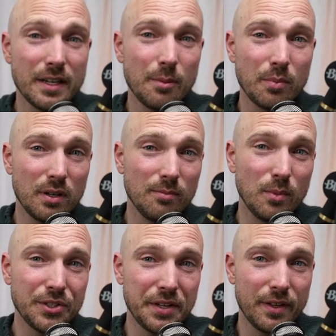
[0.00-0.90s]
at the number of
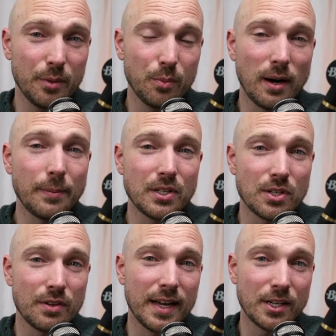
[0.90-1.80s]
multifamily properties
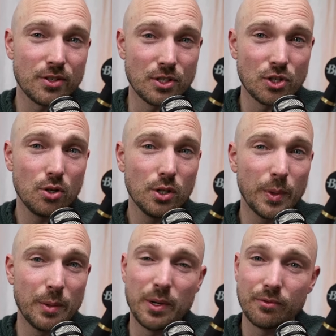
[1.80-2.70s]
that have actually sold,
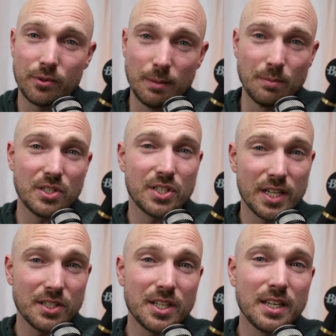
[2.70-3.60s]
we went from
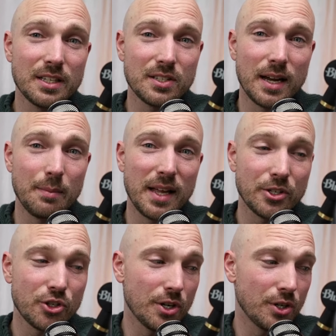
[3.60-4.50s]
sixteen this time
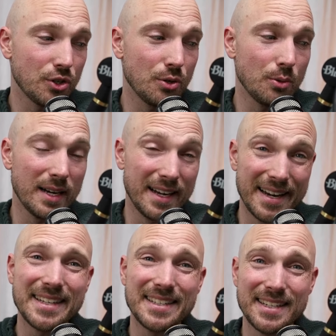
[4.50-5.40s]
last year to
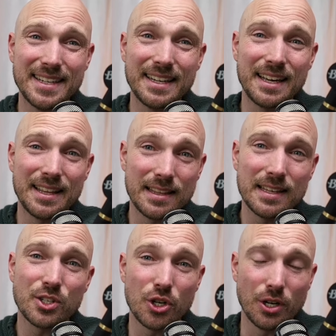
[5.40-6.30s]
nineteen
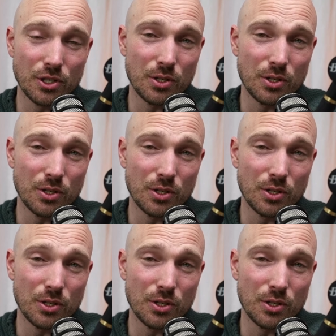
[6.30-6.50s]
this year.